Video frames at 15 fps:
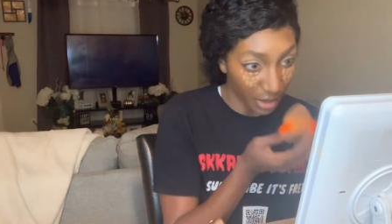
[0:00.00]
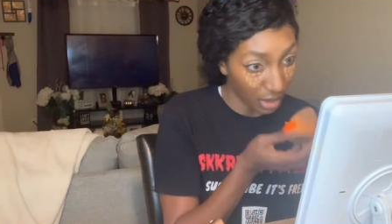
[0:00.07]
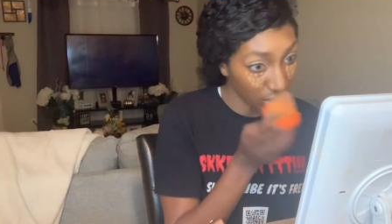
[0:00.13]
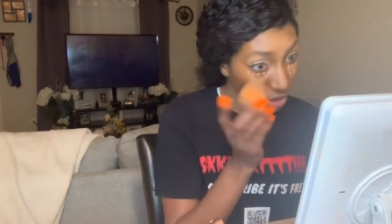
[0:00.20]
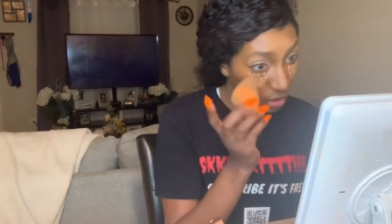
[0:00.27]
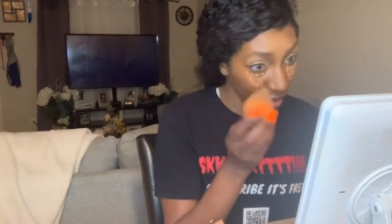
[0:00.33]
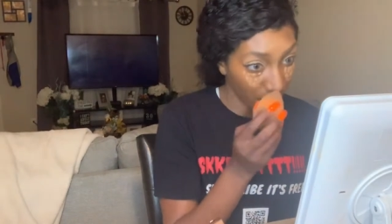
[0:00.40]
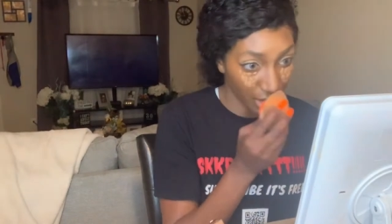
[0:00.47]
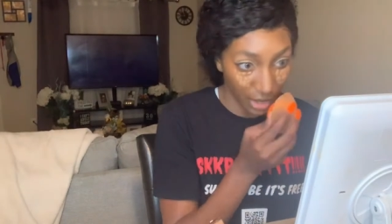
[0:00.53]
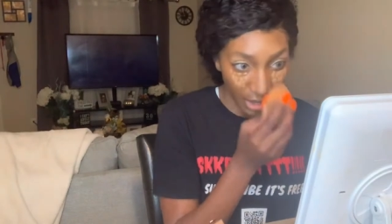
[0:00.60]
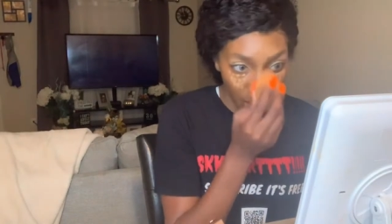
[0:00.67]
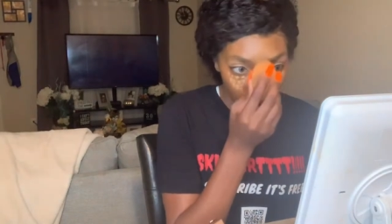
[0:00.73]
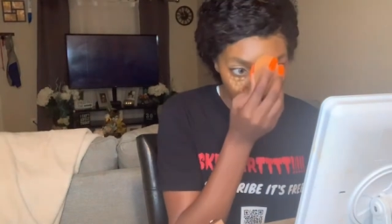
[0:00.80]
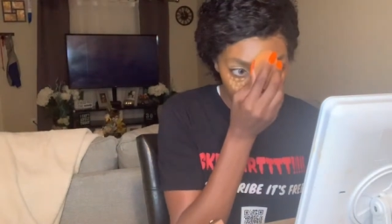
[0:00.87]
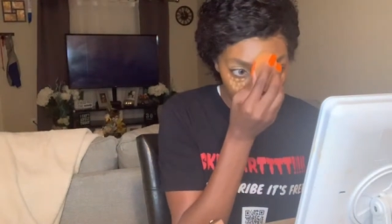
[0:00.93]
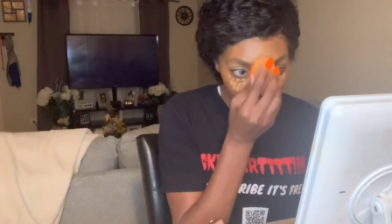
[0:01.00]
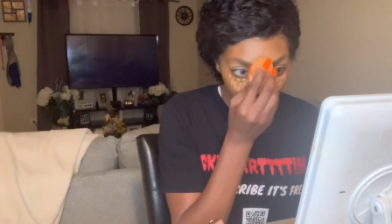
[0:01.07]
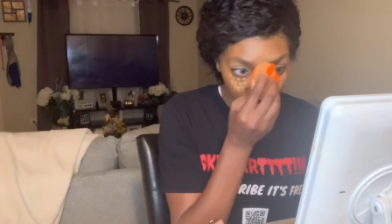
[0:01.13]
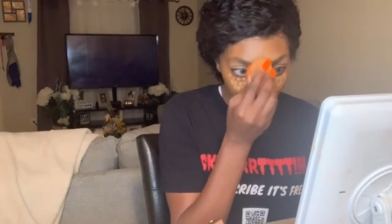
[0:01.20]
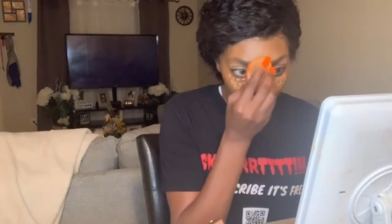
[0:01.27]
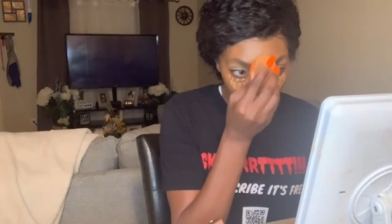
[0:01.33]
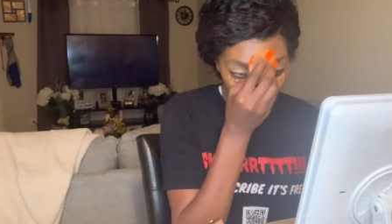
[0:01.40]
about three hundred dollars
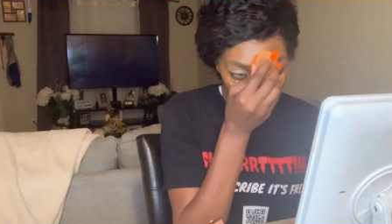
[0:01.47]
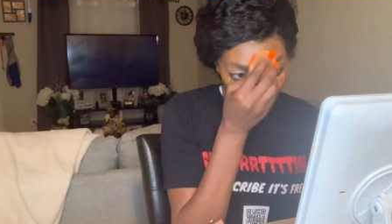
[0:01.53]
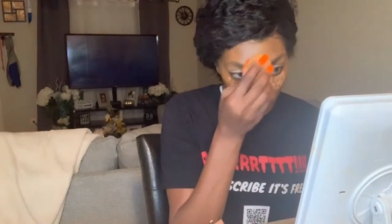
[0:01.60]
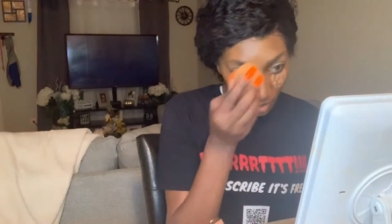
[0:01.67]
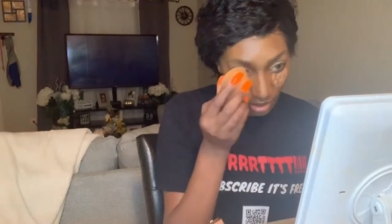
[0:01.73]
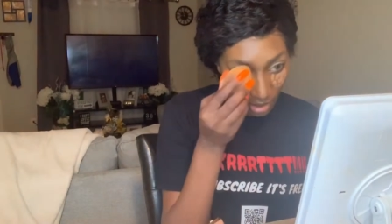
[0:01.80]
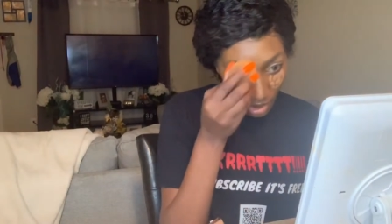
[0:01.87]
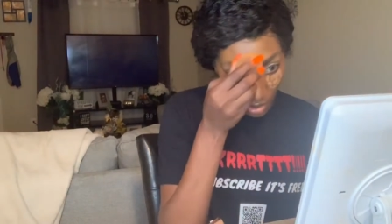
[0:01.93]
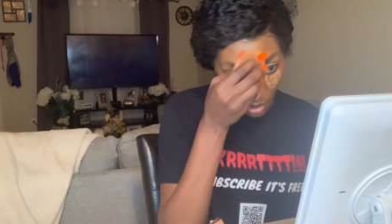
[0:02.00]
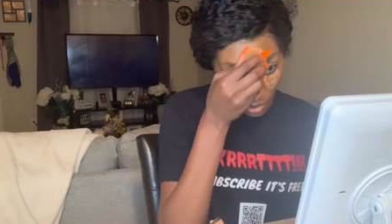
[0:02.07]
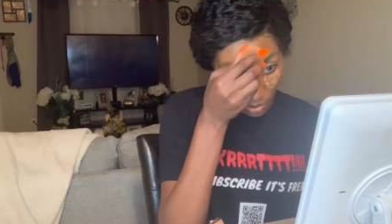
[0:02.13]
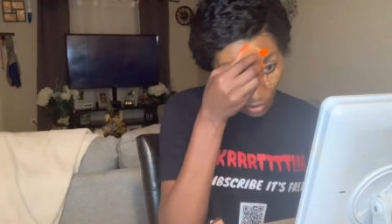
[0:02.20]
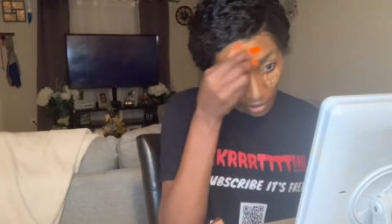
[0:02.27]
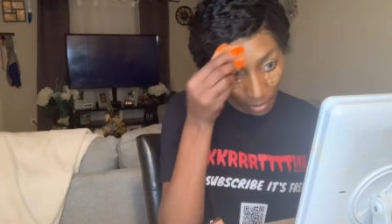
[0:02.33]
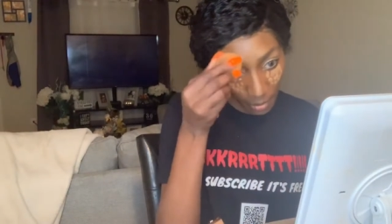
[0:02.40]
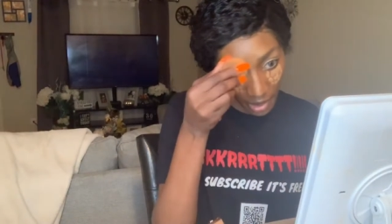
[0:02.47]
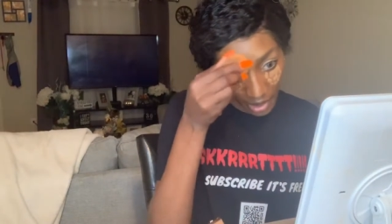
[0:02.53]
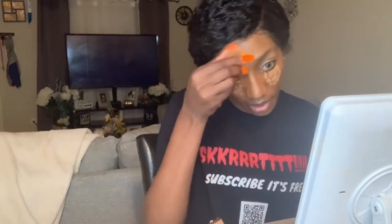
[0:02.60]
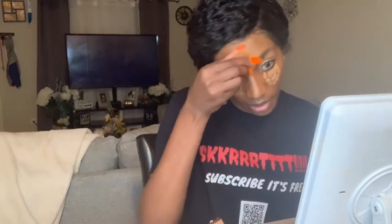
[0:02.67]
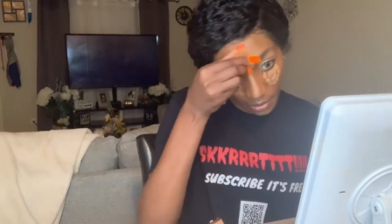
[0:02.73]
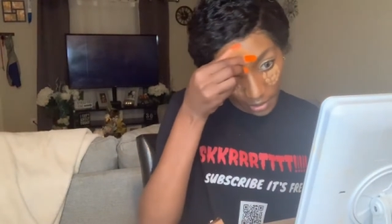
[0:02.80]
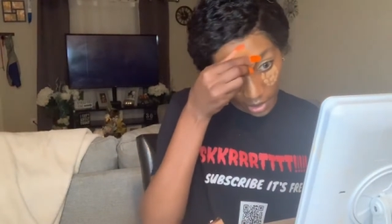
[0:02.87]
on
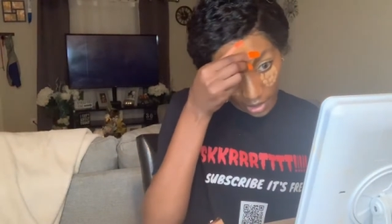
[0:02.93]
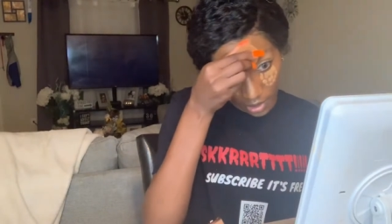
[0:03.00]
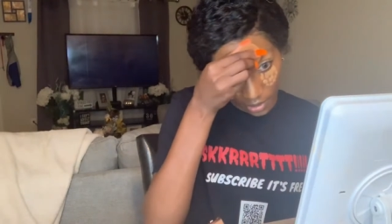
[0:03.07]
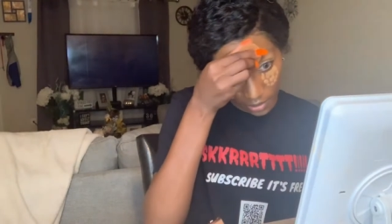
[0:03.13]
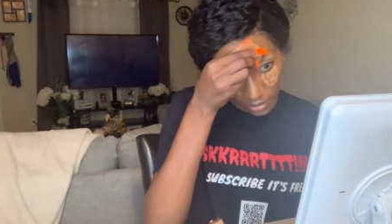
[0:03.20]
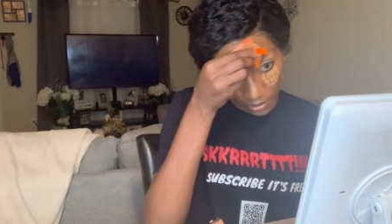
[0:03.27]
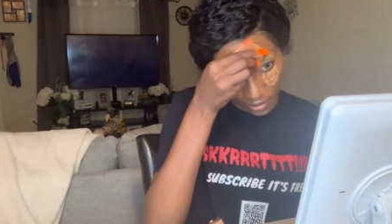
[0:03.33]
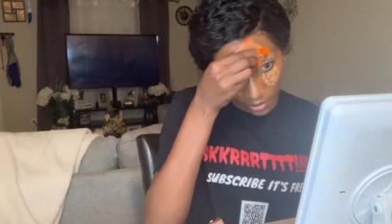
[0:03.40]
makeup alone.